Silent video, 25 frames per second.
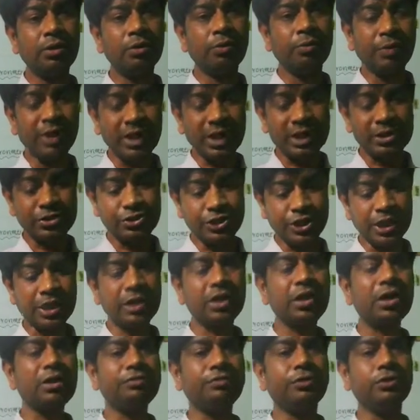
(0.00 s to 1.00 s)
Whereas
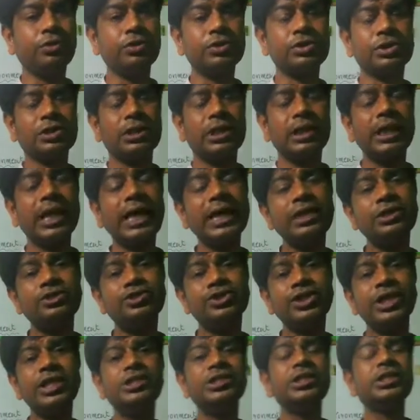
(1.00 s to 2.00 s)
general force, like
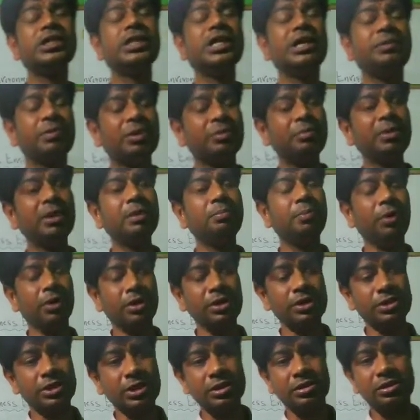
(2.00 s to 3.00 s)
change in government
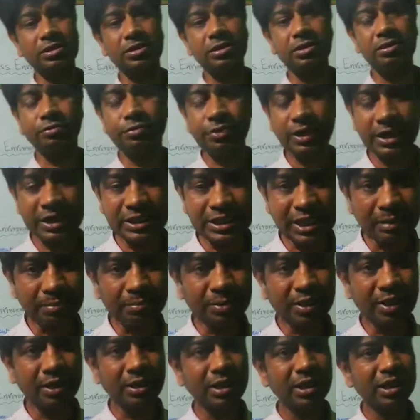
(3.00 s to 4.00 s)
policies, for
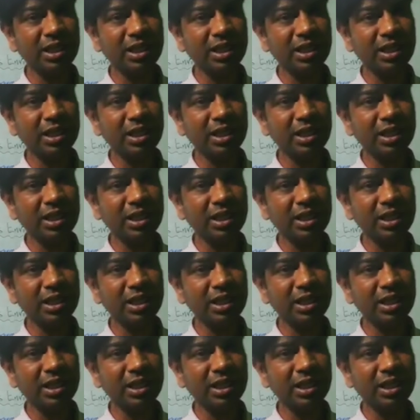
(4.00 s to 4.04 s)
example,